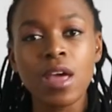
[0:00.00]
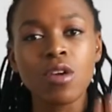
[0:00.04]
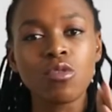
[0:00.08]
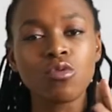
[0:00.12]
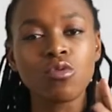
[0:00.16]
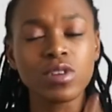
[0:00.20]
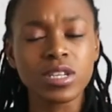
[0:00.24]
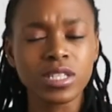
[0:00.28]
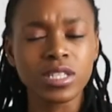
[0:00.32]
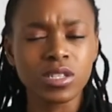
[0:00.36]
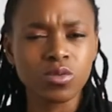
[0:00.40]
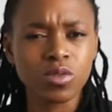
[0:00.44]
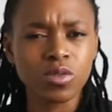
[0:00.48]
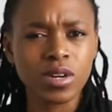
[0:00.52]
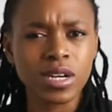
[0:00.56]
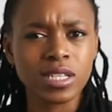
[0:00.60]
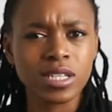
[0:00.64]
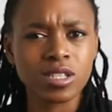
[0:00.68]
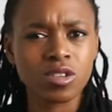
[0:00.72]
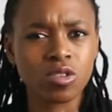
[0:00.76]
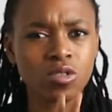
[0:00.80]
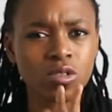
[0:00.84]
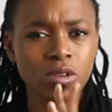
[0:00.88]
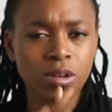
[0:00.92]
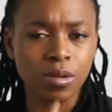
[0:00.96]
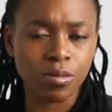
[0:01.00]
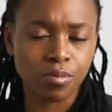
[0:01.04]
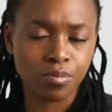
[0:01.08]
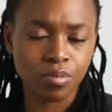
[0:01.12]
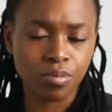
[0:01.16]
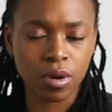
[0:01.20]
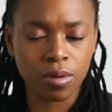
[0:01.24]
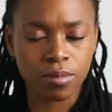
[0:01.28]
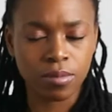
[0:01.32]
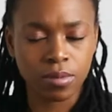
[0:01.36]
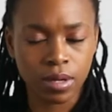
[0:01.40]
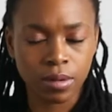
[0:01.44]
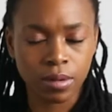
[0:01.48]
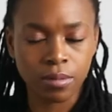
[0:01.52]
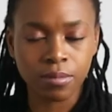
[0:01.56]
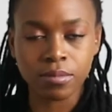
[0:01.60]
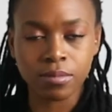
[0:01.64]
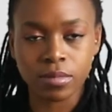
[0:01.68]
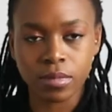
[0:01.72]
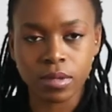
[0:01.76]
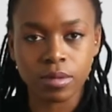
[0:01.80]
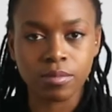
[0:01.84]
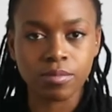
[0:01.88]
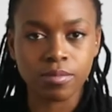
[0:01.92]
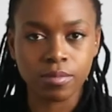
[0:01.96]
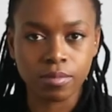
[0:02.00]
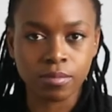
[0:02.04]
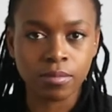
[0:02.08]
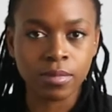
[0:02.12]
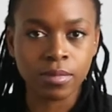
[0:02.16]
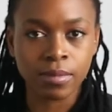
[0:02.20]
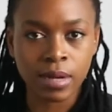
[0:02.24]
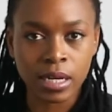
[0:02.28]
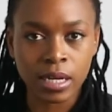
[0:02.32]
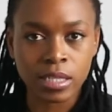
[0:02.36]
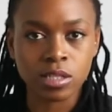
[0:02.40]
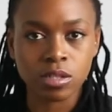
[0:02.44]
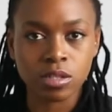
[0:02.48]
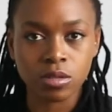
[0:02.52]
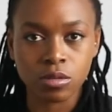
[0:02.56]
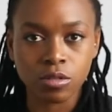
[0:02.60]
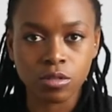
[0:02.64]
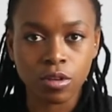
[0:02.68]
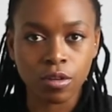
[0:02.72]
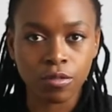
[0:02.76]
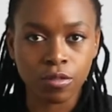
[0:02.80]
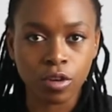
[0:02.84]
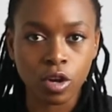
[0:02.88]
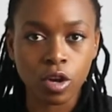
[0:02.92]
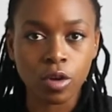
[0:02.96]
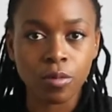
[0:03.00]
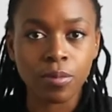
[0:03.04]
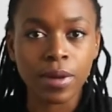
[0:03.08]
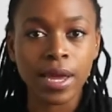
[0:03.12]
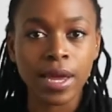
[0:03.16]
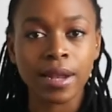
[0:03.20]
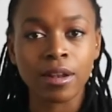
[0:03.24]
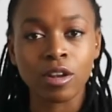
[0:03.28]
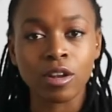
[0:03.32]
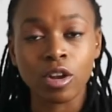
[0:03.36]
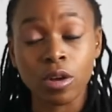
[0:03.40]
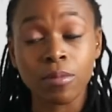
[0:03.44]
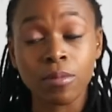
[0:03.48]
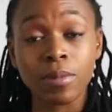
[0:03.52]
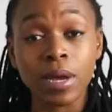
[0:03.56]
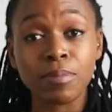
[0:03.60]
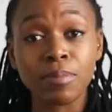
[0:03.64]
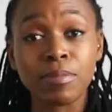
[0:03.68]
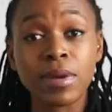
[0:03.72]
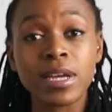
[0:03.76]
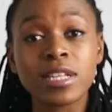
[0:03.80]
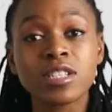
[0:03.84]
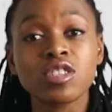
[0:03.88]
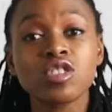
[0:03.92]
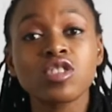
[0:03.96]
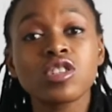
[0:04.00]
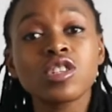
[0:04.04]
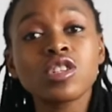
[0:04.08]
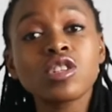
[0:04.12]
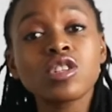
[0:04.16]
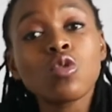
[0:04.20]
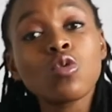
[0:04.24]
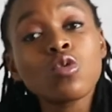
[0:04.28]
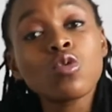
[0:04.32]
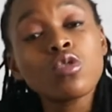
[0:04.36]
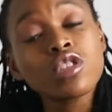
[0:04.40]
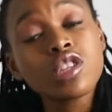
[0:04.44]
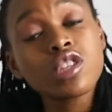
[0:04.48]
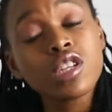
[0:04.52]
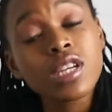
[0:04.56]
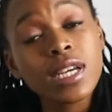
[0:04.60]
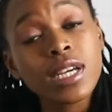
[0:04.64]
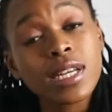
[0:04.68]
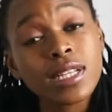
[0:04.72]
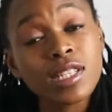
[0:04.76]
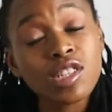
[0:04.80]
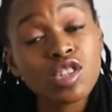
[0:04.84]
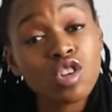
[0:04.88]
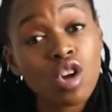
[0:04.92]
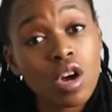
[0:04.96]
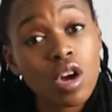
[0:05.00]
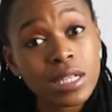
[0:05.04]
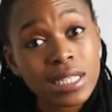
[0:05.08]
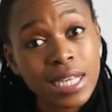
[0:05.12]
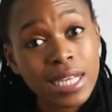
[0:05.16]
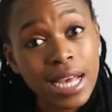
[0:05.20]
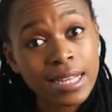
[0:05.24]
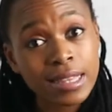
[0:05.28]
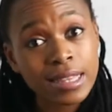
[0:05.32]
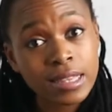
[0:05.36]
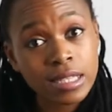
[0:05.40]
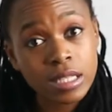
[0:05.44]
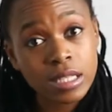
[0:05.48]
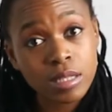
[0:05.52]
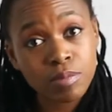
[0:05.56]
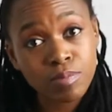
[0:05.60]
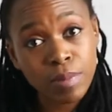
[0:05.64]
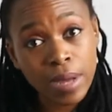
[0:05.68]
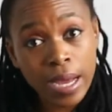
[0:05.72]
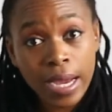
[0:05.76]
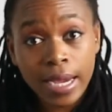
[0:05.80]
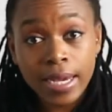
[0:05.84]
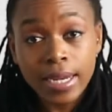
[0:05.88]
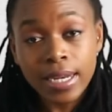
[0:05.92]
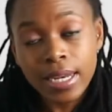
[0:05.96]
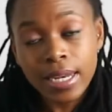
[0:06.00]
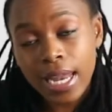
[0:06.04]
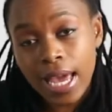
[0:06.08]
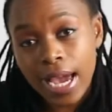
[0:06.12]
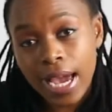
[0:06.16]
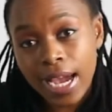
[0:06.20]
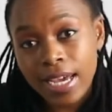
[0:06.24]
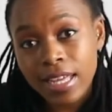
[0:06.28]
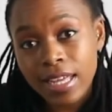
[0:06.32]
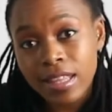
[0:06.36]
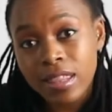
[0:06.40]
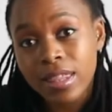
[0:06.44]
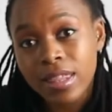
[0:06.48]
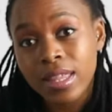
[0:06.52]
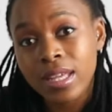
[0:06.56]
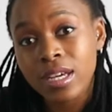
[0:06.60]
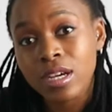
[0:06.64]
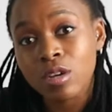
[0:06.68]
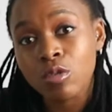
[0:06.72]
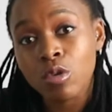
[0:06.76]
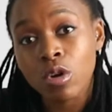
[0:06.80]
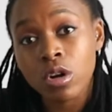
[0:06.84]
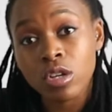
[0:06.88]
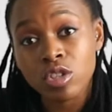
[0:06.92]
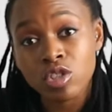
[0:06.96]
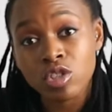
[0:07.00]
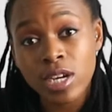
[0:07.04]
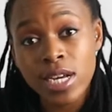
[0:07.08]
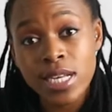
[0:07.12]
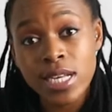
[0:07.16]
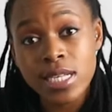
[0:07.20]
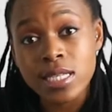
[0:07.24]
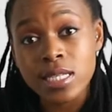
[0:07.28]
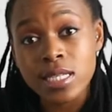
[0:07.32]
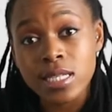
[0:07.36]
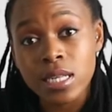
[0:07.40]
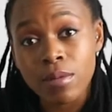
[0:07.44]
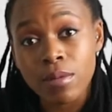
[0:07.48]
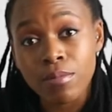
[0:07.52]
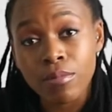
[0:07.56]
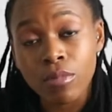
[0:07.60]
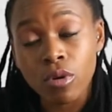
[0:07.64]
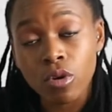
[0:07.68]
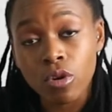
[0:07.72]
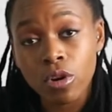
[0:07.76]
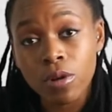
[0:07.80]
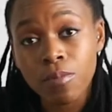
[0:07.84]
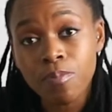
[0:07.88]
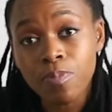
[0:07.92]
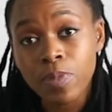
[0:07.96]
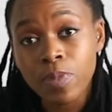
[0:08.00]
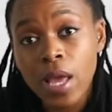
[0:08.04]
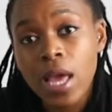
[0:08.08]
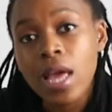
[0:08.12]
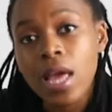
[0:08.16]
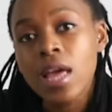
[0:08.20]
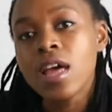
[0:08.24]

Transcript: Reason why it's a muscle of low back pain is because it also starts at the spine like the quadratus lumborum.